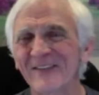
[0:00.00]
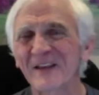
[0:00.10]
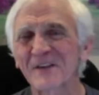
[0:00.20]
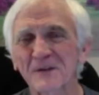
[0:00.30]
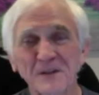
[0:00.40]

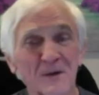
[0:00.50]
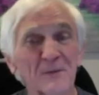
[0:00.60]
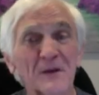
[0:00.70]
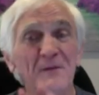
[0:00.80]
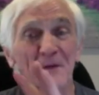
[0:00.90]
that there's
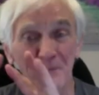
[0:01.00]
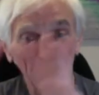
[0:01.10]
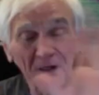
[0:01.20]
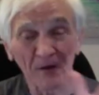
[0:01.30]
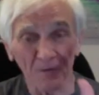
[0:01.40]
something
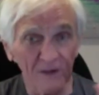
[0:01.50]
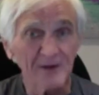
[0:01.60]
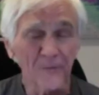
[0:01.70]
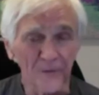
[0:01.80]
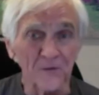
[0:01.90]
bigger. I
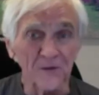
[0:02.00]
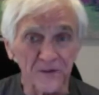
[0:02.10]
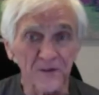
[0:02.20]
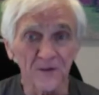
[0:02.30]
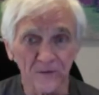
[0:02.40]
know there is,
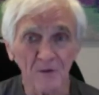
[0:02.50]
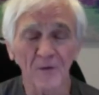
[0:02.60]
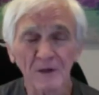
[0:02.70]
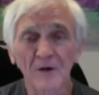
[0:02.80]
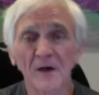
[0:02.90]
you know,
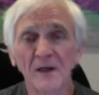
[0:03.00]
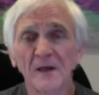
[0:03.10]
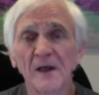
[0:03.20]
going on.